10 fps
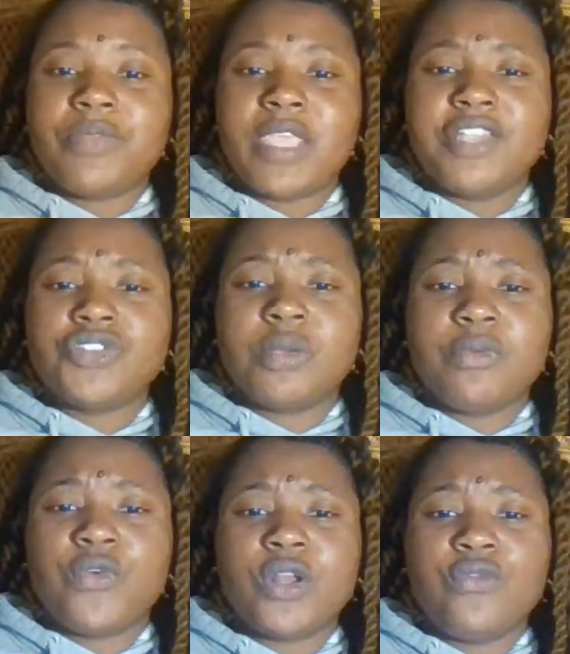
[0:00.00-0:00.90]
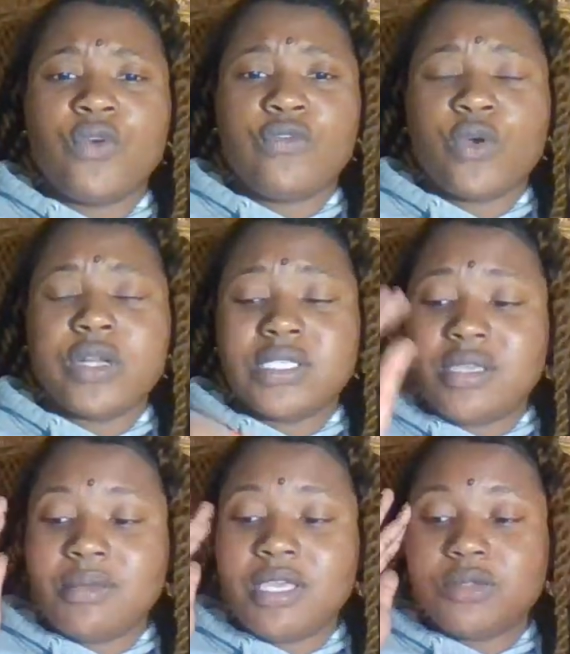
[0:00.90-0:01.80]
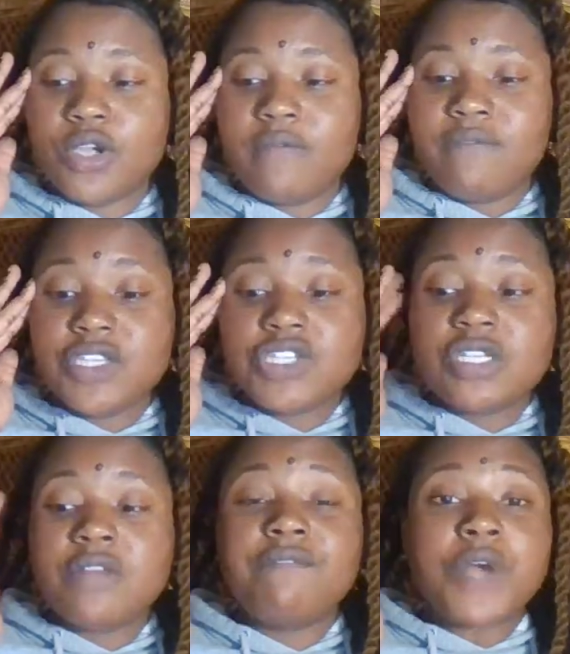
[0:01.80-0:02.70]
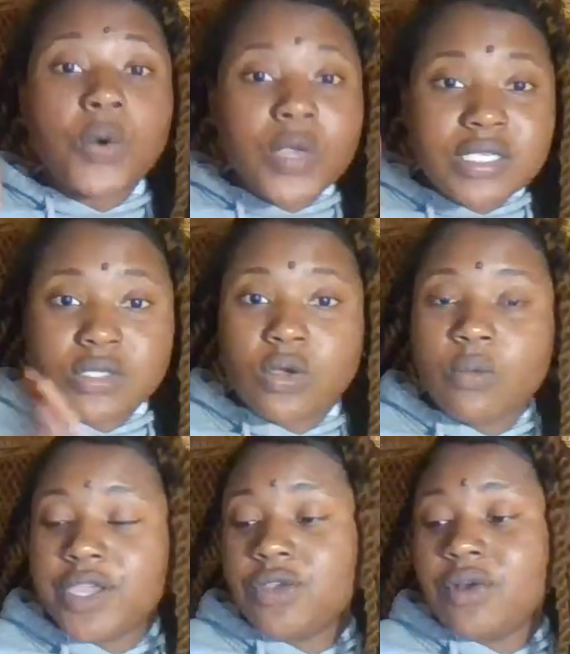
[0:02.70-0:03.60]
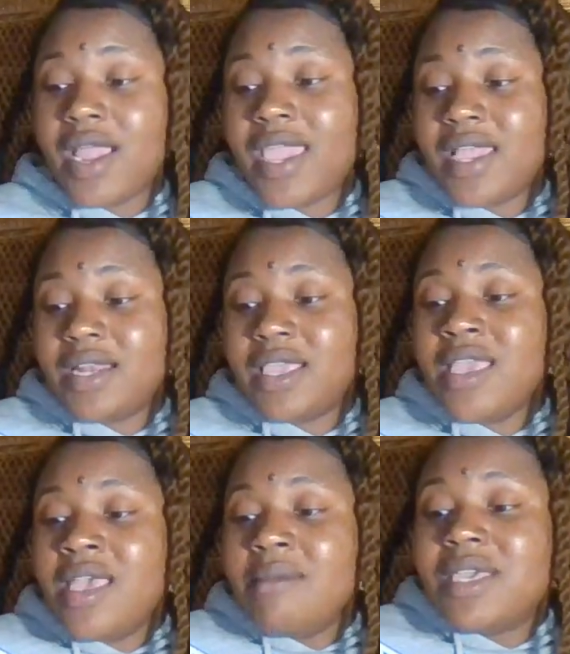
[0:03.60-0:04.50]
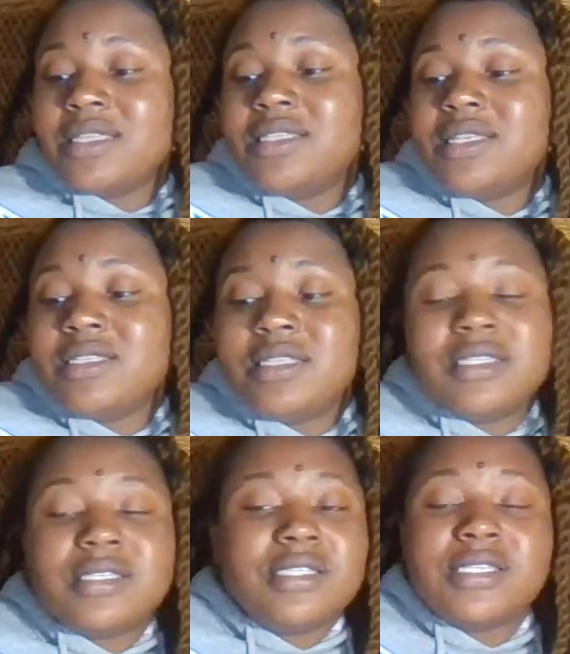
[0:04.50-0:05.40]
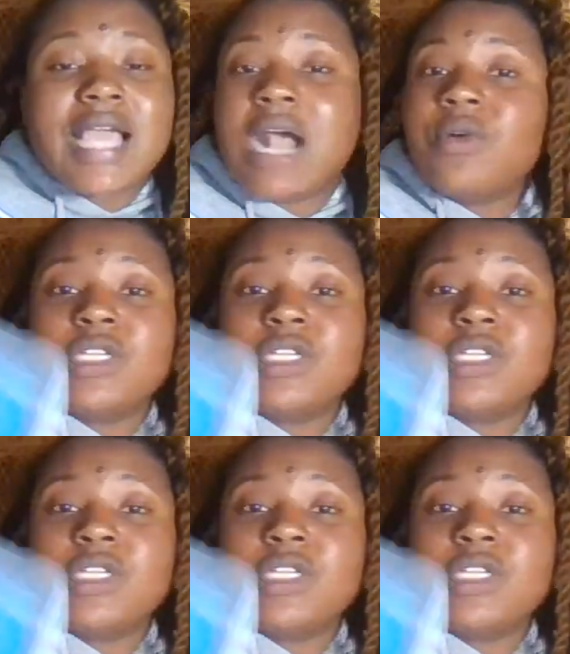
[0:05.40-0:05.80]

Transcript: angel number 4414, keep your vision focused on where you are heading, because this tower